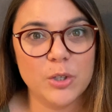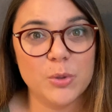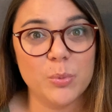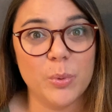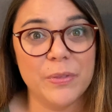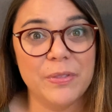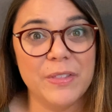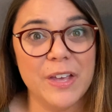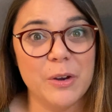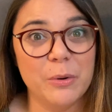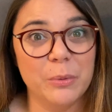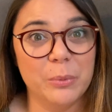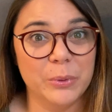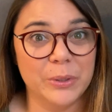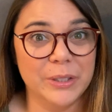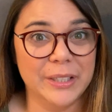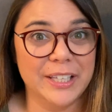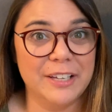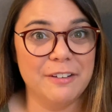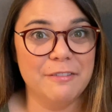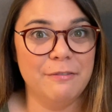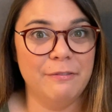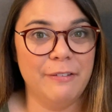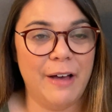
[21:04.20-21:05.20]
would they
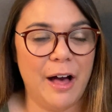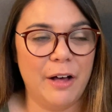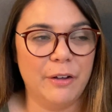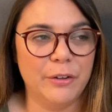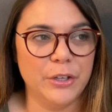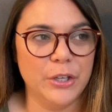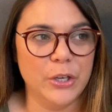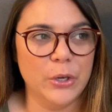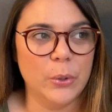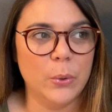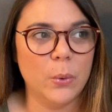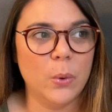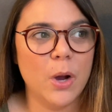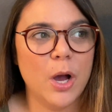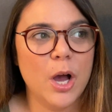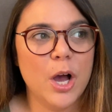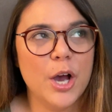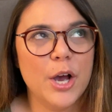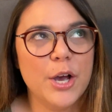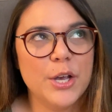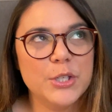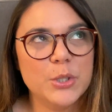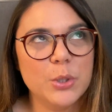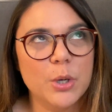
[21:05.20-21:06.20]
really value?
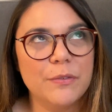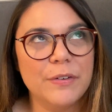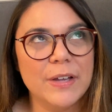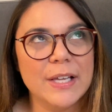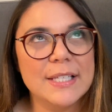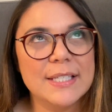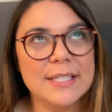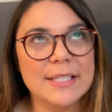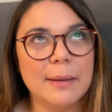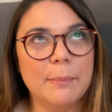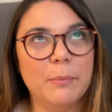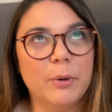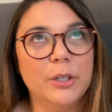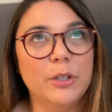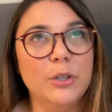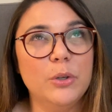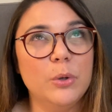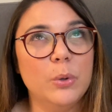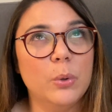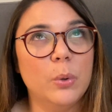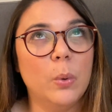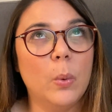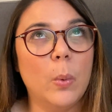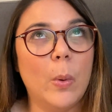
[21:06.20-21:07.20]
So if it's someone
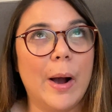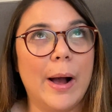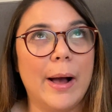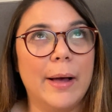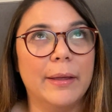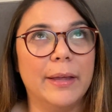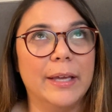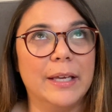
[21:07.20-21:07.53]
who